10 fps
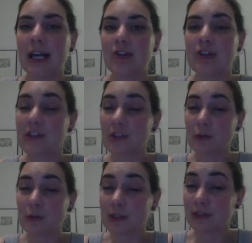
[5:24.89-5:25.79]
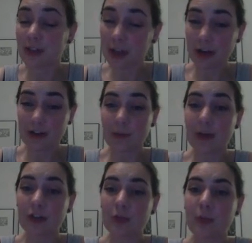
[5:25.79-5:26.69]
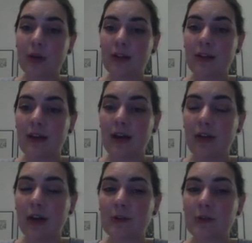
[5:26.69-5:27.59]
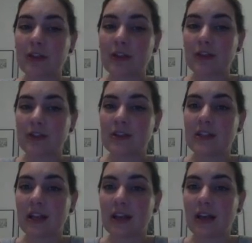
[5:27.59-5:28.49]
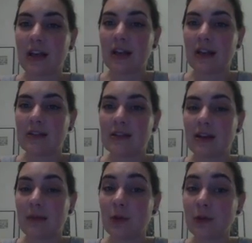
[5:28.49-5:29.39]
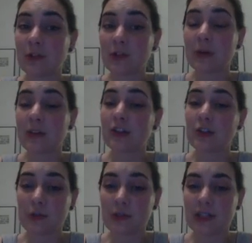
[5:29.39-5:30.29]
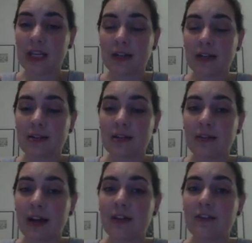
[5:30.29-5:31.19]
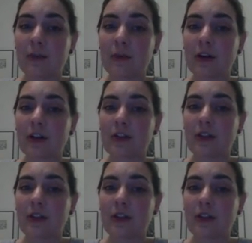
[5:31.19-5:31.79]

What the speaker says: She doesn't use the figure as much, but I thought it was really interesting and noticeable that she uses hands in a lot of her work.